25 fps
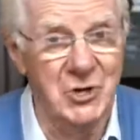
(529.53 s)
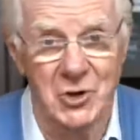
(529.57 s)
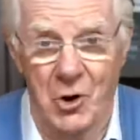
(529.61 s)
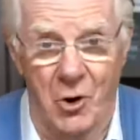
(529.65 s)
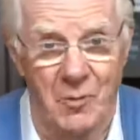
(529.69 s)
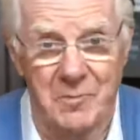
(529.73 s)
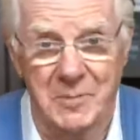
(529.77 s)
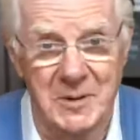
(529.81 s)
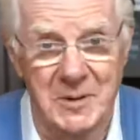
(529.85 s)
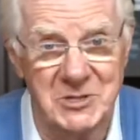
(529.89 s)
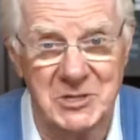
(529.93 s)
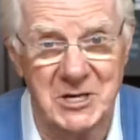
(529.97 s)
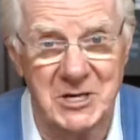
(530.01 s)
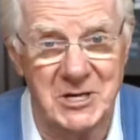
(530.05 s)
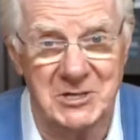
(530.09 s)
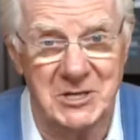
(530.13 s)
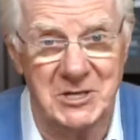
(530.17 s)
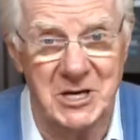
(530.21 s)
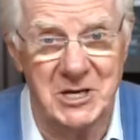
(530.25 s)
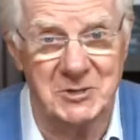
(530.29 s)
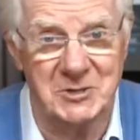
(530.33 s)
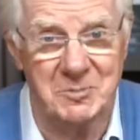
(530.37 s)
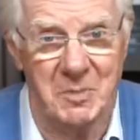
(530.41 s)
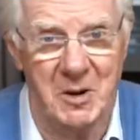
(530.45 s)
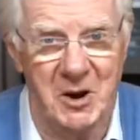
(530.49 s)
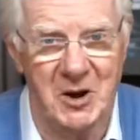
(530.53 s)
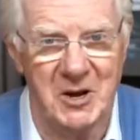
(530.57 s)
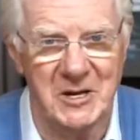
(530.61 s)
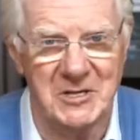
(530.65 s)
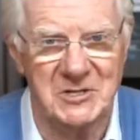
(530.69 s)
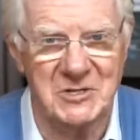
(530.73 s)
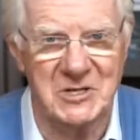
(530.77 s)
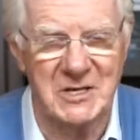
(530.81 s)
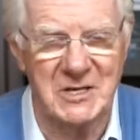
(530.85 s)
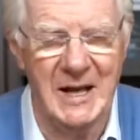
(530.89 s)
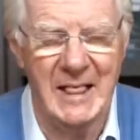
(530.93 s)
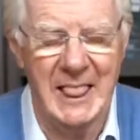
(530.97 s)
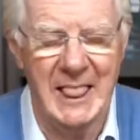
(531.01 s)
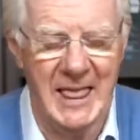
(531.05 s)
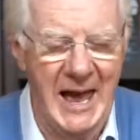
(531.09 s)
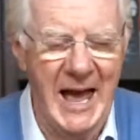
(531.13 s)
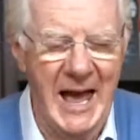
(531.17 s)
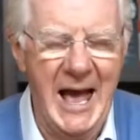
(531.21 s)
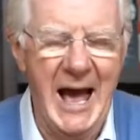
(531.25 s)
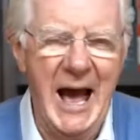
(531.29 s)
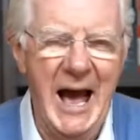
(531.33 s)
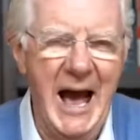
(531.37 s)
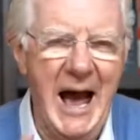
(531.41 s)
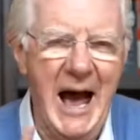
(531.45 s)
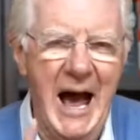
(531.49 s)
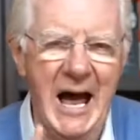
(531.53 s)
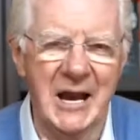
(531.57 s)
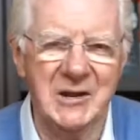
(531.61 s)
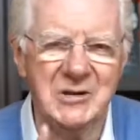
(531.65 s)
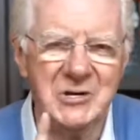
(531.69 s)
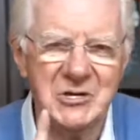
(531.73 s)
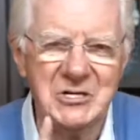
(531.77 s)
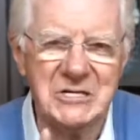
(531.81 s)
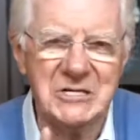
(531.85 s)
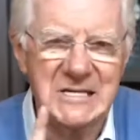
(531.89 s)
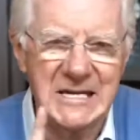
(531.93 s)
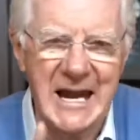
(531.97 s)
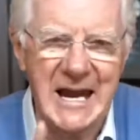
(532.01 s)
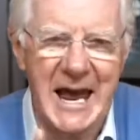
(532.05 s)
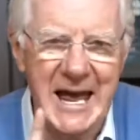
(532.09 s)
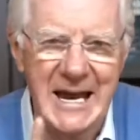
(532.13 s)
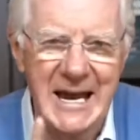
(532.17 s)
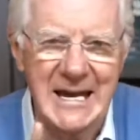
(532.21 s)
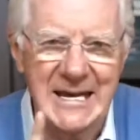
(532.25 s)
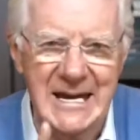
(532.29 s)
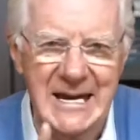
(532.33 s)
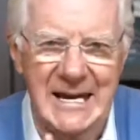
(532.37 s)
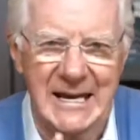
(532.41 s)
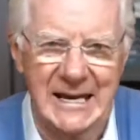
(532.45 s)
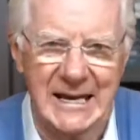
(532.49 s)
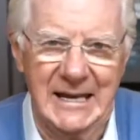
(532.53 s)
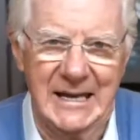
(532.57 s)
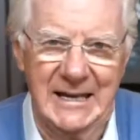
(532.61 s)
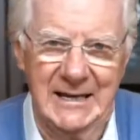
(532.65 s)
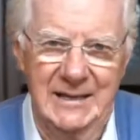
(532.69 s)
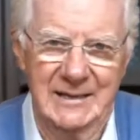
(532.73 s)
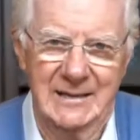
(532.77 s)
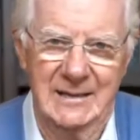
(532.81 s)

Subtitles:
no business experience. Understanding.